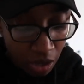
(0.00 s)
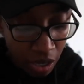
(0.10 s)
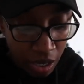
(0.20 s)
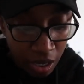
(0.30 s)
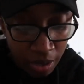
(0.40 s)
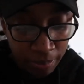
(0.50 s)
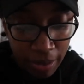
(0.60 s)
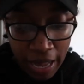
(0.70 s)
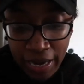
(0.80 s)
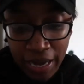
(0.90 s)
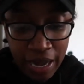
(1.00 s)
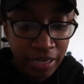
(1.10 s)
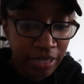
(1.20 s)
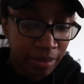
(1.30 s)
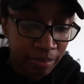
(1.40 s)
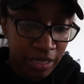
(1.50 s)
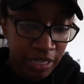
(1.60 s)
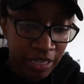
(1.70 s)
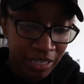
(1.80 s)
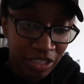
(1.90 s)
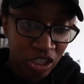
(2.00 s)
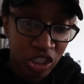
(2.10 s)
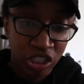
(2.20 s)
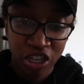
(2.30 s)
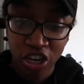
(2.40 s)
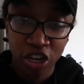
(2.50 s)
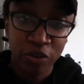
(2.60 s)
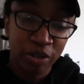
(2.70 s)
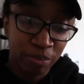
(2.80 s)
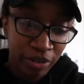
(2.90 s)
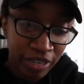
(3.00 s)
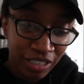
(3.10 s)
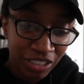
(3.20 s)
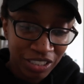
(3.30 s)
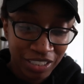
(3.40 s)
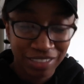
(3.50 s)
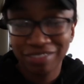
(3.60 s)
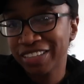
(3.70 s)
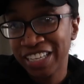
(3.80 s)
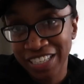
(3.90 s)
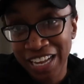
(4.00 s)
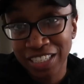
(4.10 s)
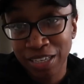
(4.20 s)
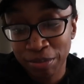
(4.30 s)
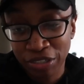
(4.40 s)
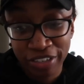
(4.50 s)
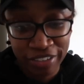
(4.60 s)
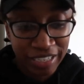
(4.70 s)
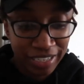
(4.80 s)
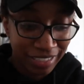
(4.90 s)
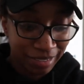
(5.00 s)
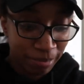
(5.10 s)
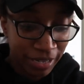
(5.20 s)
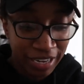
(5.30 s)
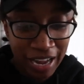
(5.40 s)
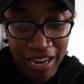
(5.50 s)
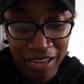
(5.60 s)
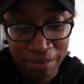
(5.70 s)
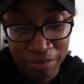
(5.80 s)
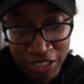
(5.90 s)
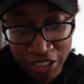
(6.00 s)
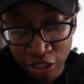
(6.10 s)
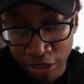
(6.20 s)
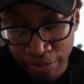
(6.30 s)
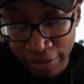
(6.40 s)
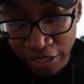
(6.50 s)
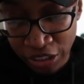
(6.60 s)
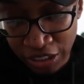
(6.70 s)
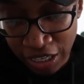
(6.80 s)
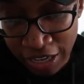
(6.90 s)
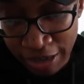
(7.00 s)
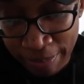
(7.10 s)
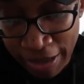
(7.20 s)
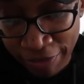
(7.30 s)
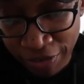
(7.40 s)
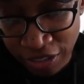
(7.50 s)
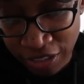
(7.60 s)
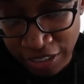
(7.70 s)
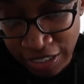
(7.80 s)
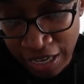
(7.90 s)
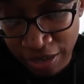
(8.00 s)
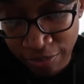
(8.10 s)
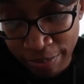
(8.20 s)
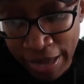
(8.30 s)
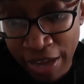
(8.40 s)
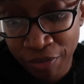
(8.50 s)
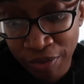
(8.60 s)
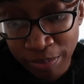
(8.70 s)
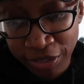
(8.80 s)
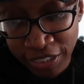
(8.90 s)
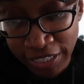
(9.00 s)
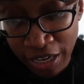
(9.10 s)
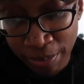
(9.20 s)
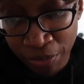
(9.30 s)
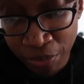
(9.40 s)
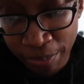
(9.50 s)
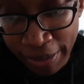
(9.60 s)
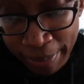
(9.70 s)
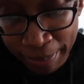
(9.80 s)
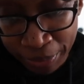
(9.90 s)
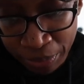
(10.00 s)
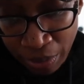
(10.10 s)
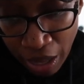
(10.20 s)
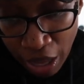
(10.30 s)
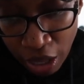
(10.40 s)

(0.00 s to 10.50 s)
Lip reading: I got him this curry brush. His last name is Curry, but I got him this curry brush made from sustainable bamboo.